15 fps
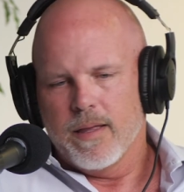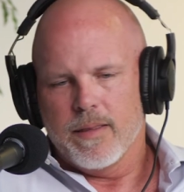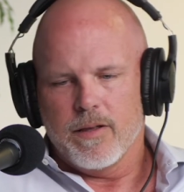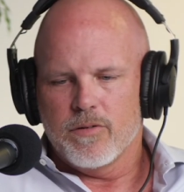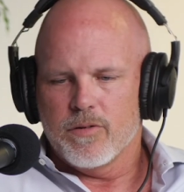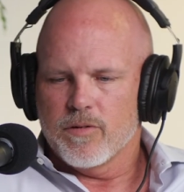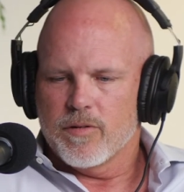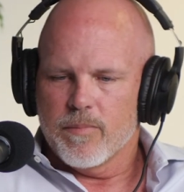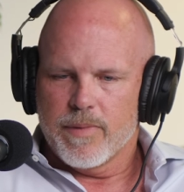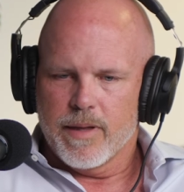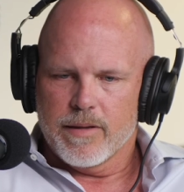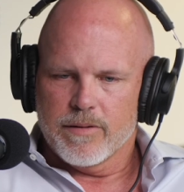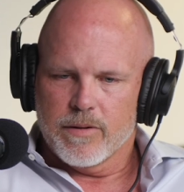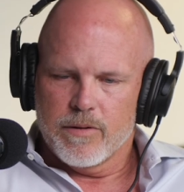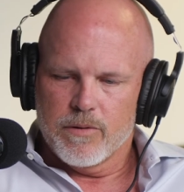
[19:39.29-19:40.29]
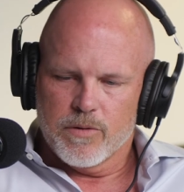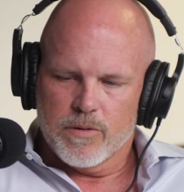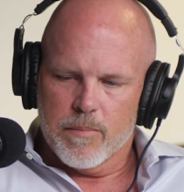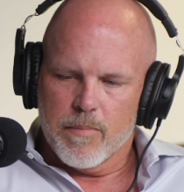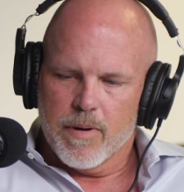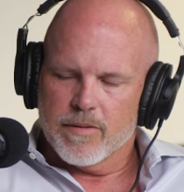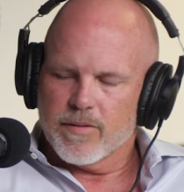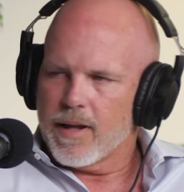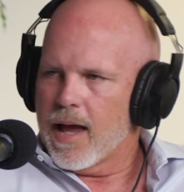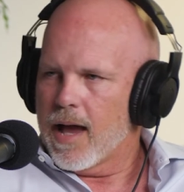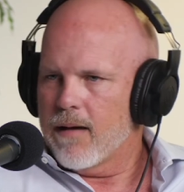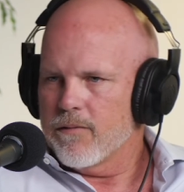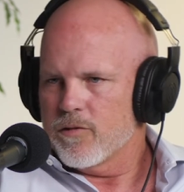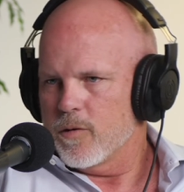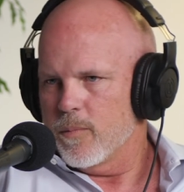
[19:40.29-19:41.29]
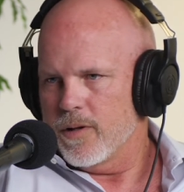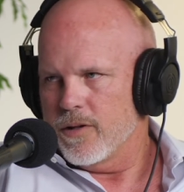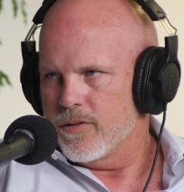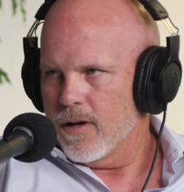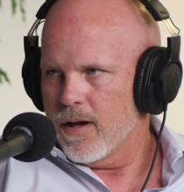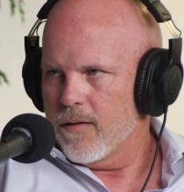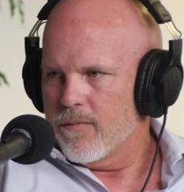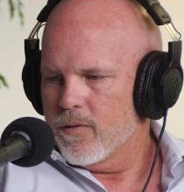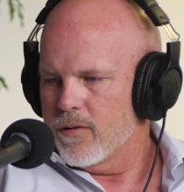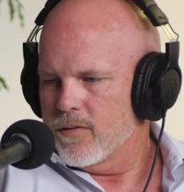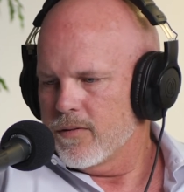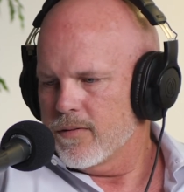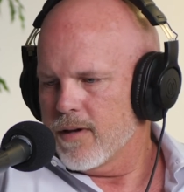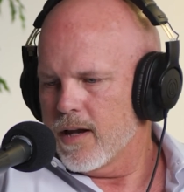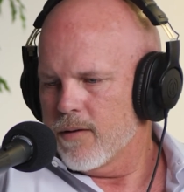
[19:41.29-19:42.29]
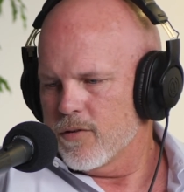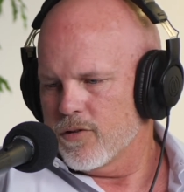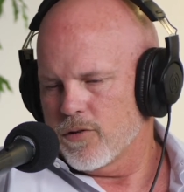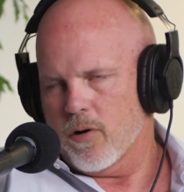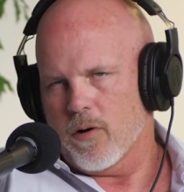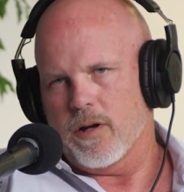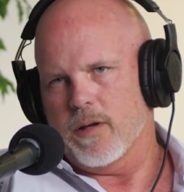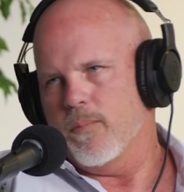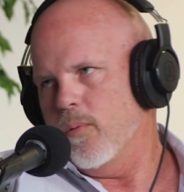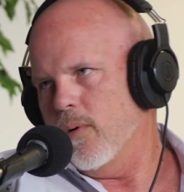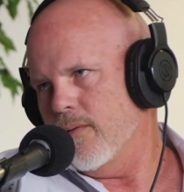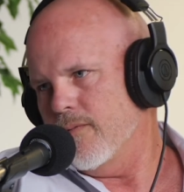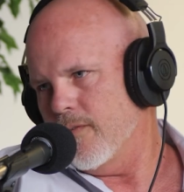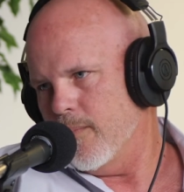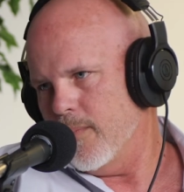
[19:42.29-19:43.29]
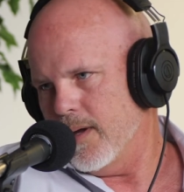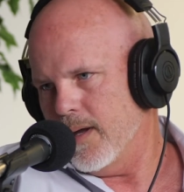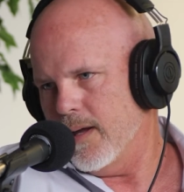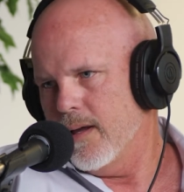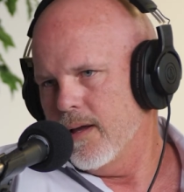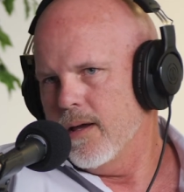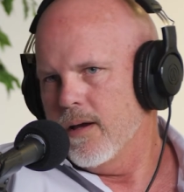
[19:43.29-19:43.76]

These are some things, these are some must-haves for me, Jeff. This is kind of a starting point for me.